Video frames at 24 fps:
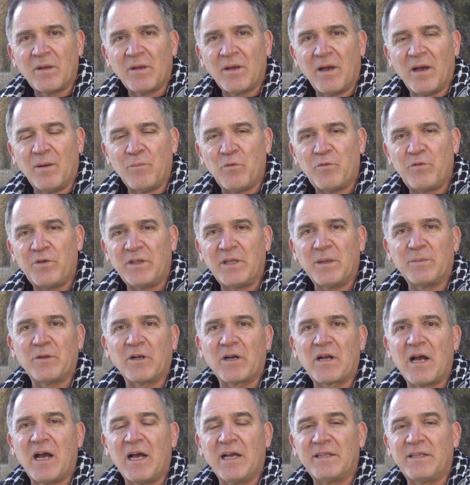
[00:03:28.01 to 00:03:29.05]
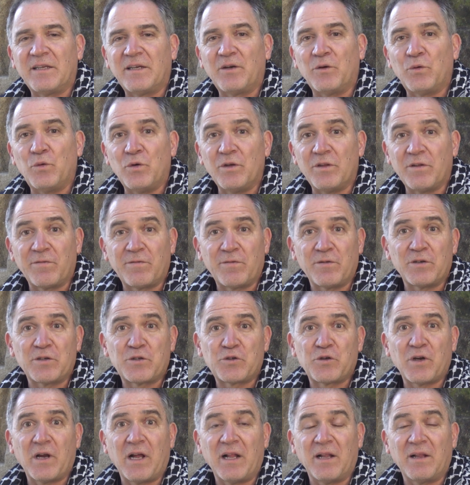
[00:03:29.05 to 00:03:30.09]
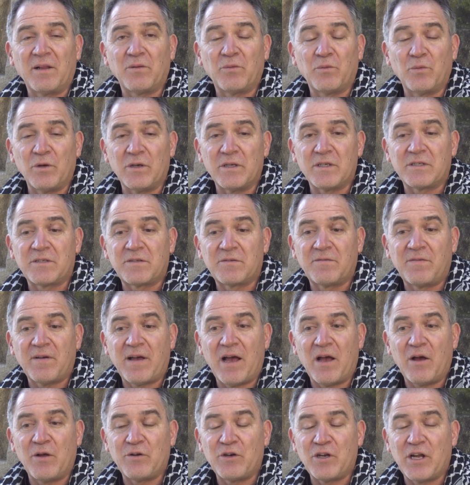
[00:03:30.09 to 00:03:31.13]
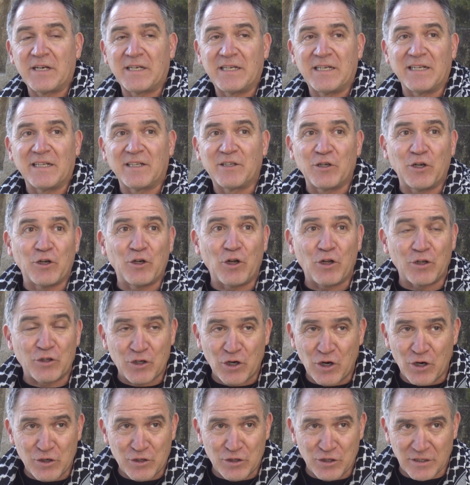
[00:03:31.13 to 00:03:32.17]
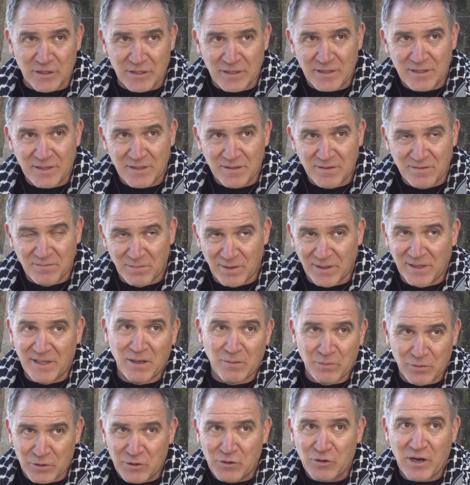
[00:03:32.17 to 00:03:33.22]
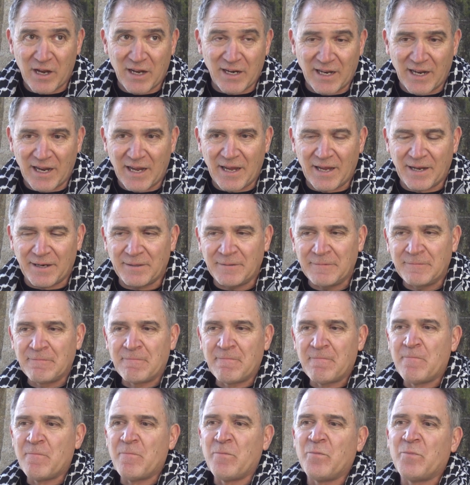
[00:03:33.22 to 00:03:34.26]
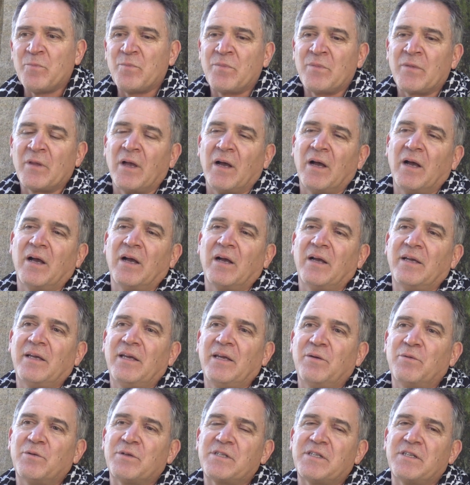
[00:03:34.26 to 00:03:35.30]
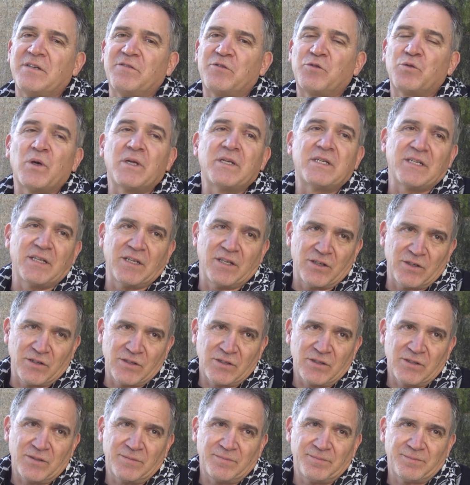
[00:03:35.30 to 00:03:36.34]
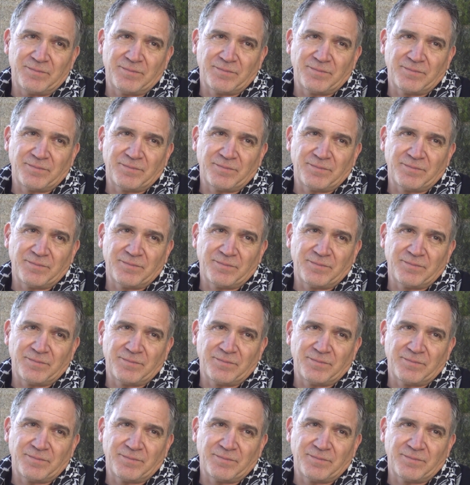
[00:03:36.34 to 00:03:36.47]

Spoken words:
Mufid Abdul Qadir, who in the first trial was found not guilty on all charges, but then was tried again, he received 20 years.